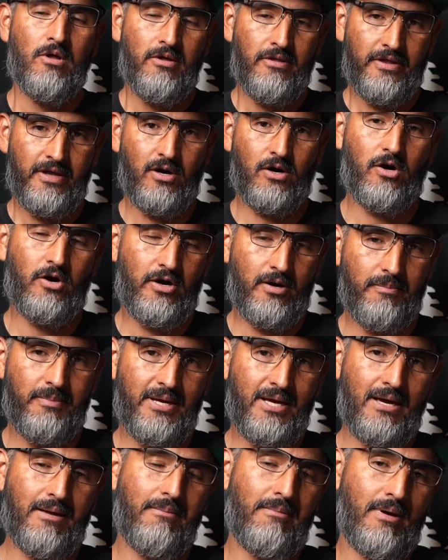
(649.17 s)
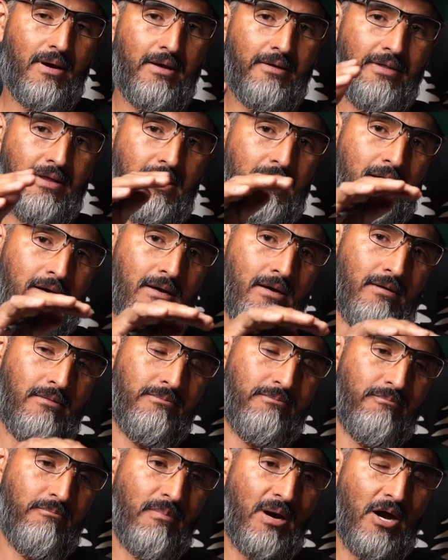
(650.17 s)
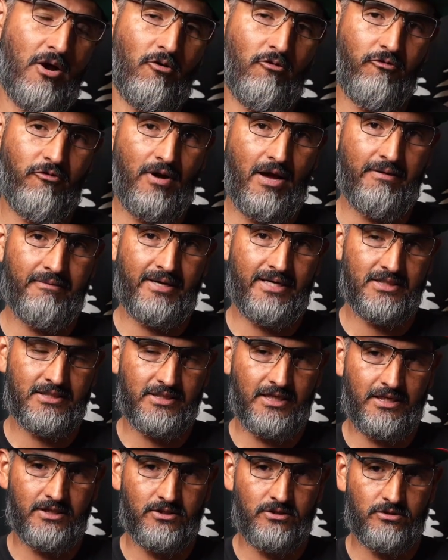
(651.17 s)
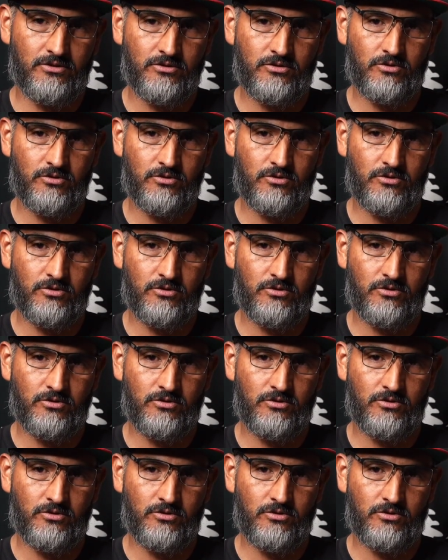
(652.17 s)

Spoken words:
they're gonna be at the mile 5 aid station.